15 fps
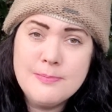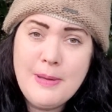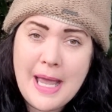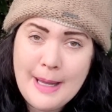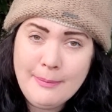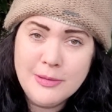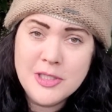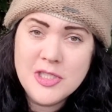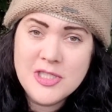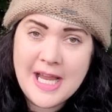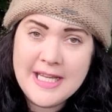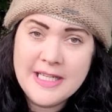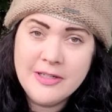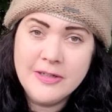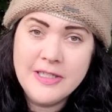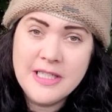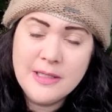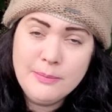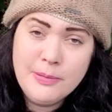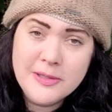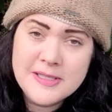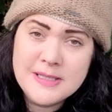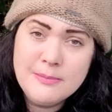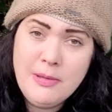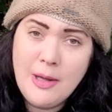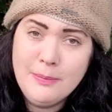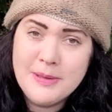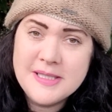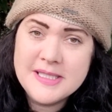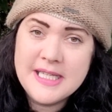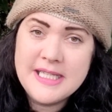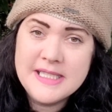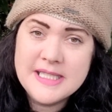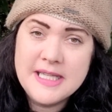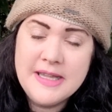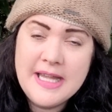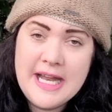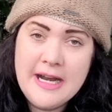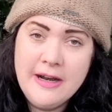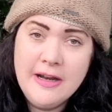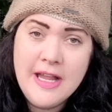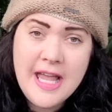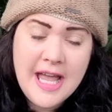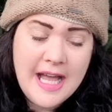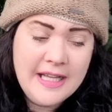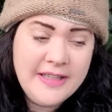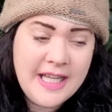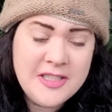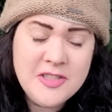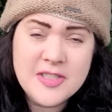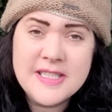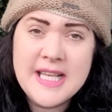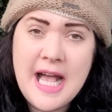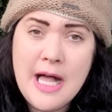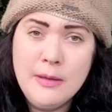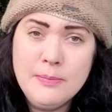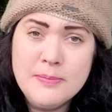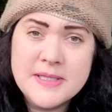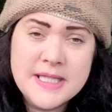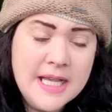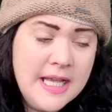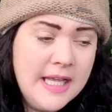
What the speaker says: pepper shaker, you can put some poppy seeds in there, and that just helps.